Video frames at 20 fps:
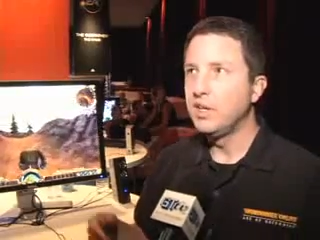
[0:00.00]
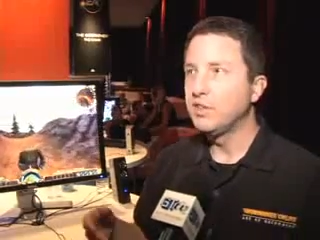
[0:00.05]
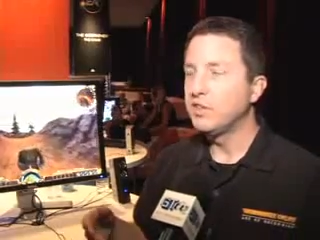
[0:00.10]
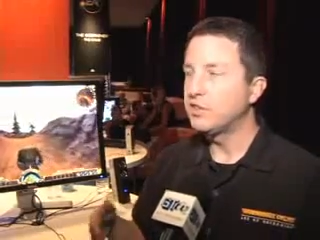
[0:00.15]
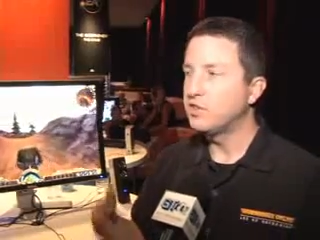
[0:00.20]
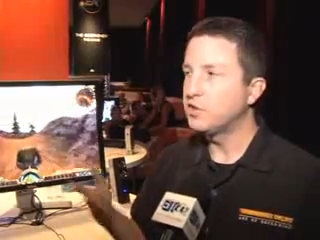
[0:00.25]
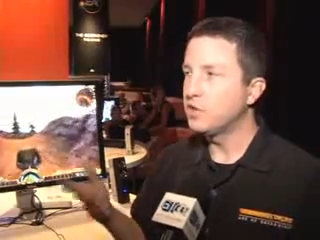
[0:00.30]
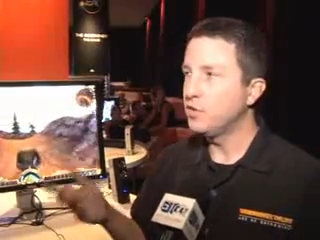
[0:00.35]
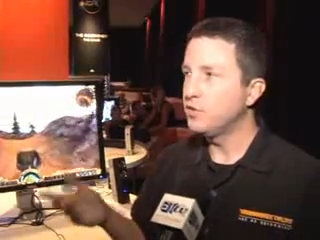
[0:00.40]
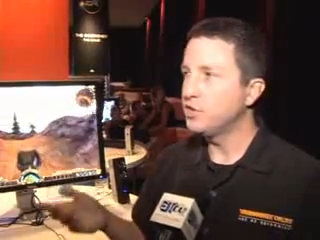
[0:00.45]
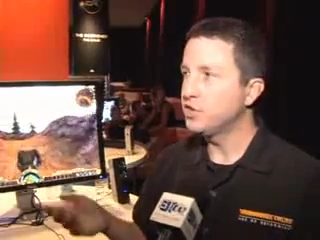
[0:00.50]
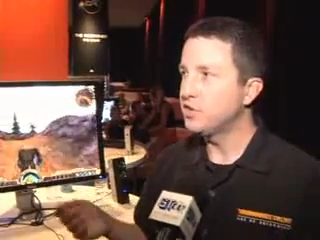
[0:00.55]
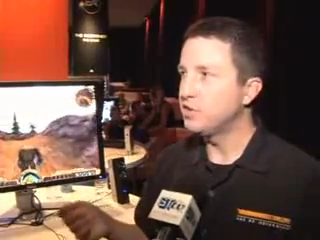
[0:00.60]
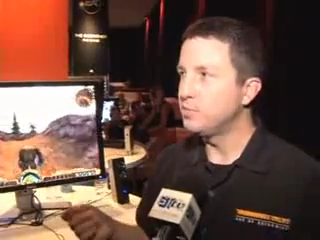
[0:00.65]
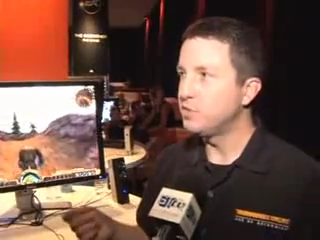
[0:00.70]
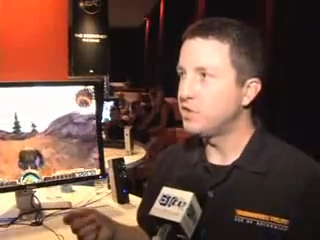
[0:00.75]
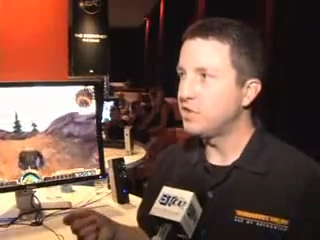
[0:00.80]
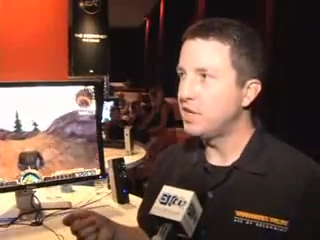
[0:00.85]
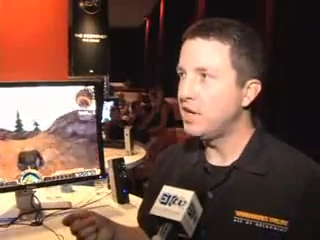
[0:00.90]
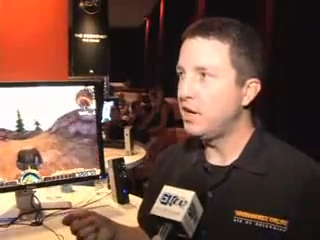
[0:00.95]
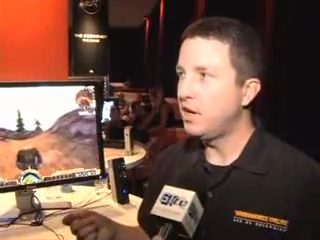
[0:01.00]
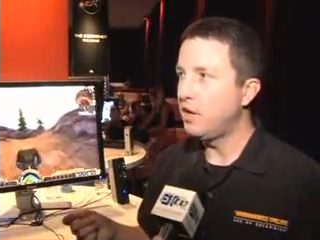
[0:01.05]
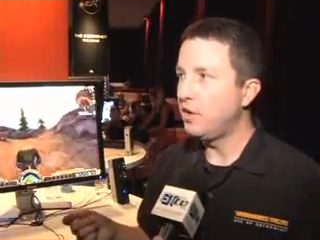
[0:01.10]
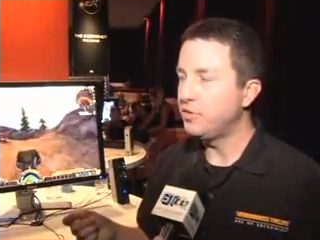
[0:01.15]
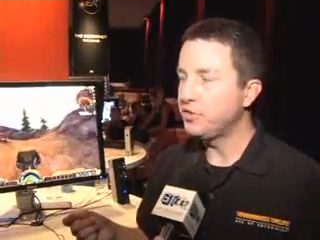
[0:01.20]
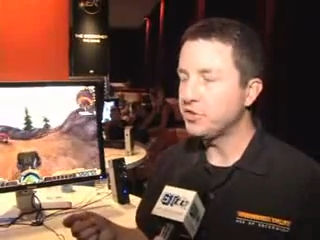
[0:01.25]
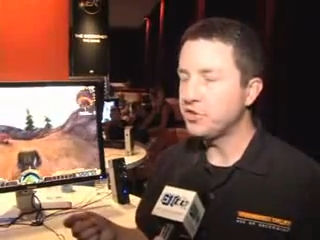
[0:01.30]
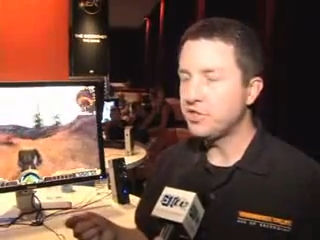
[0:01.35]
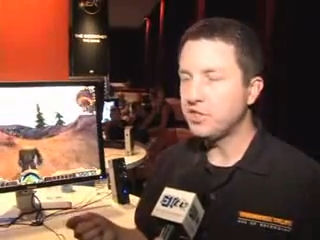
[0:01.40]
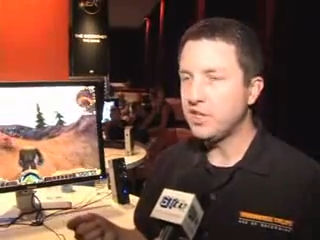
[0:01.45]
The servers
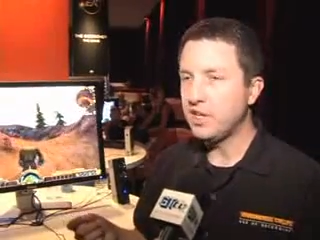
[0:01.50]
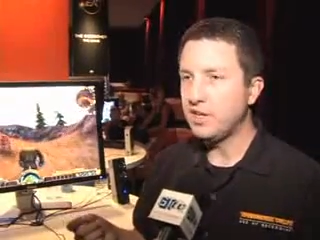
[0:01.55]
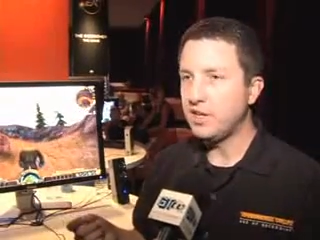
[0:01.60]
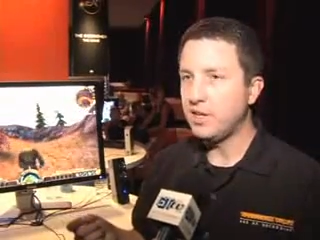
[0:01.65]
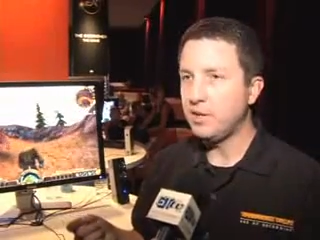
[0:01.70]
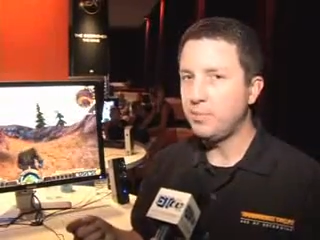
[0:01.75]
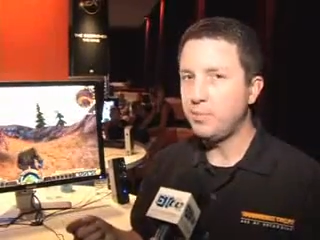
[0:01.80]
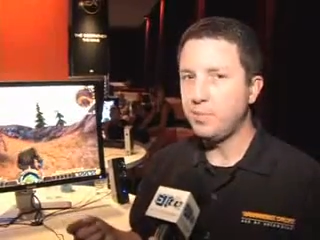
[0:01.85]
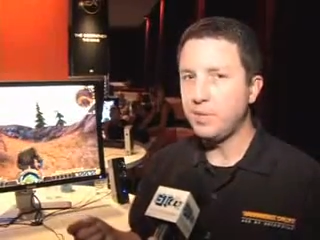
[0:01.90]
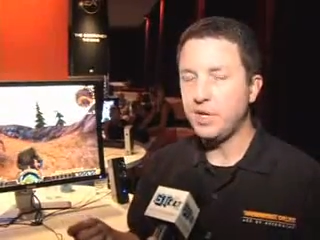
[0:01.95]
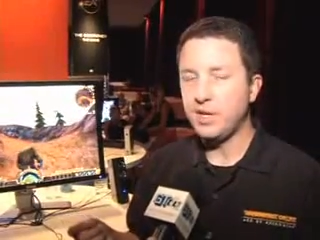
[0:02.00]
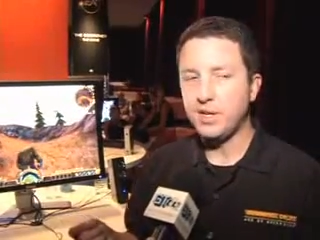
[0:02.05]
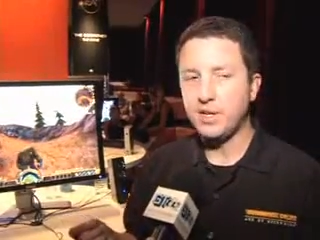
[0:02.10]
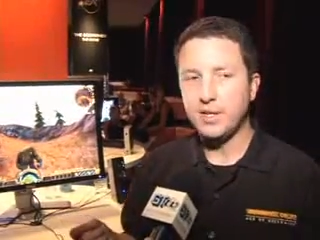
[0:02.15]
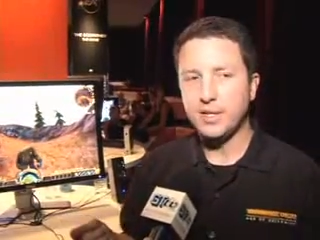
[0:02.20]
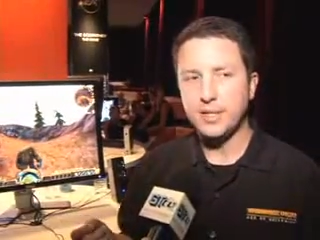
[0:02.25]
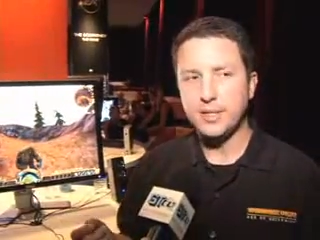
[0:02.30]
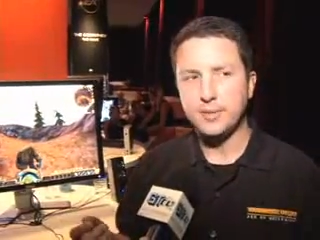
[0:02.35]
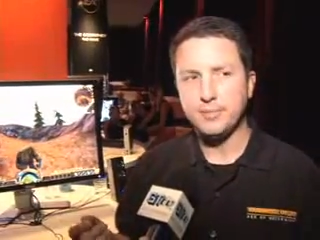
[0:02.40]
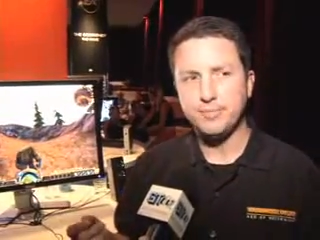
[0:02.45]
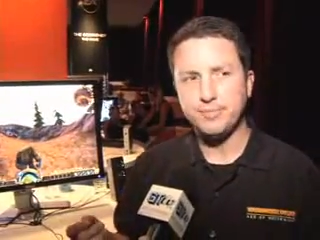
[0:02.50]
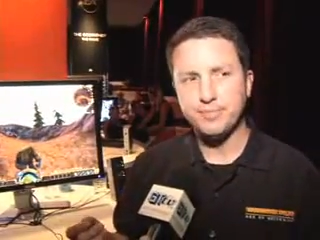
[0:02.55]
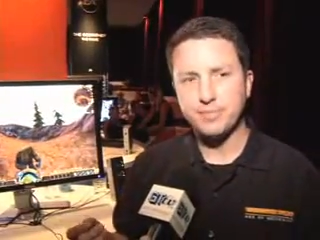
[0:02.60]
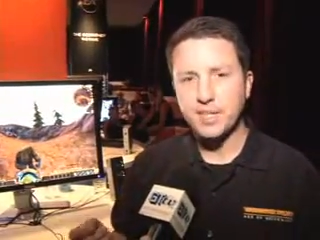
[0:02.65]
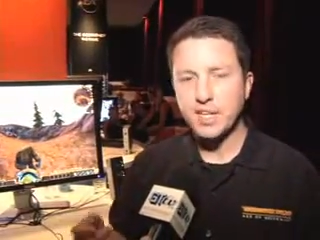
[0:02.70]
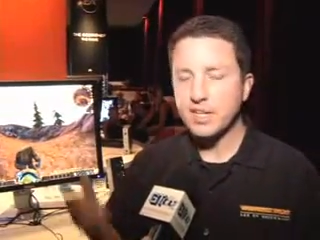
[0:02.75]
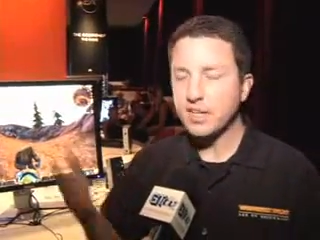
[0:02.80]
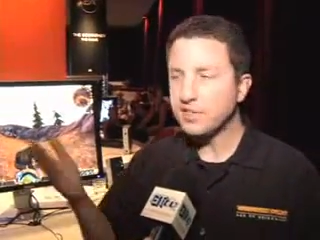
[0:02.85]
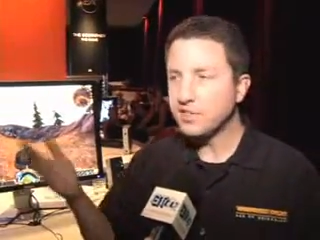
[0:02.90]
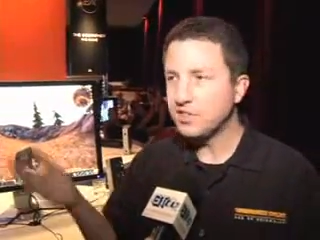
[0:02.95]
themselves are set up,
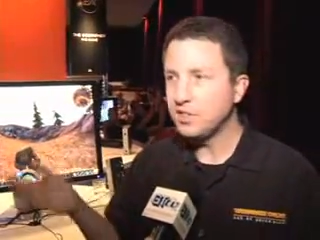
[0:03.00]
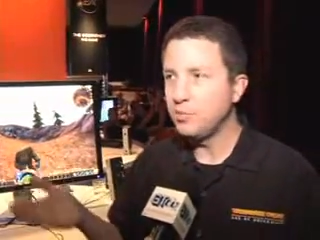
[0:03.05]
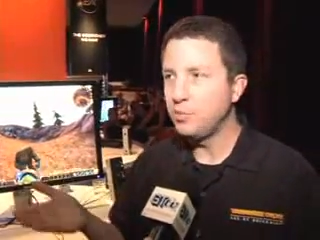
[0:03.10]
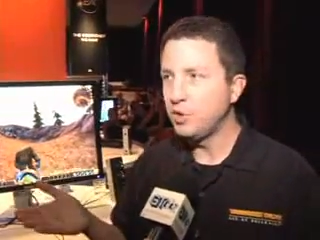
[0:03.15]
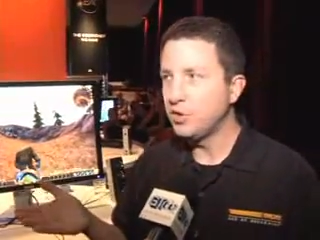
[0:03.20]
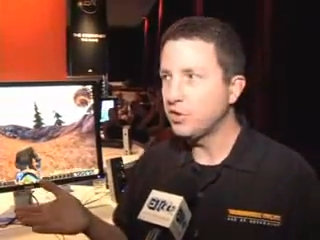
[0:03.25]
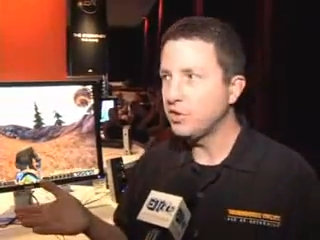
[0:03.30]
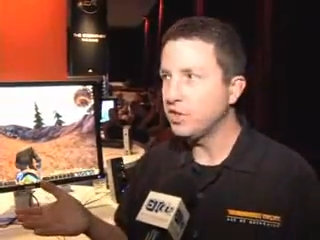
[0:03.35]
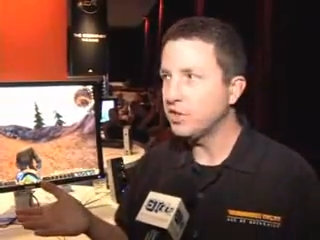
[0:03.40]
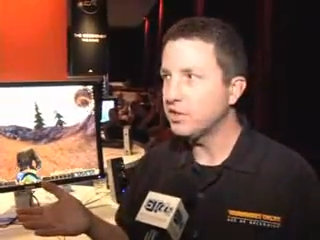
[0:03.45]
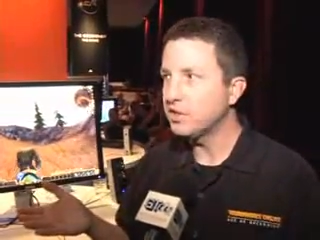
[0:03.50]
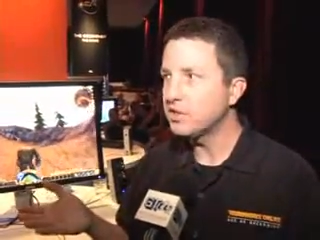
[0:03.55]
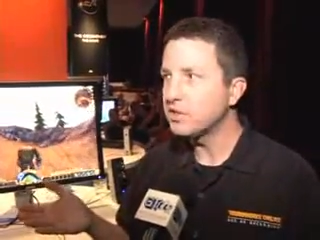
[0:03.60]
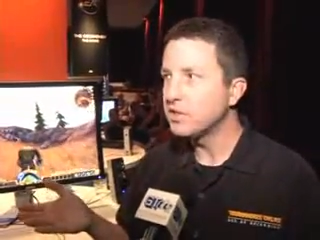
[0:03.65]
I guess, similar to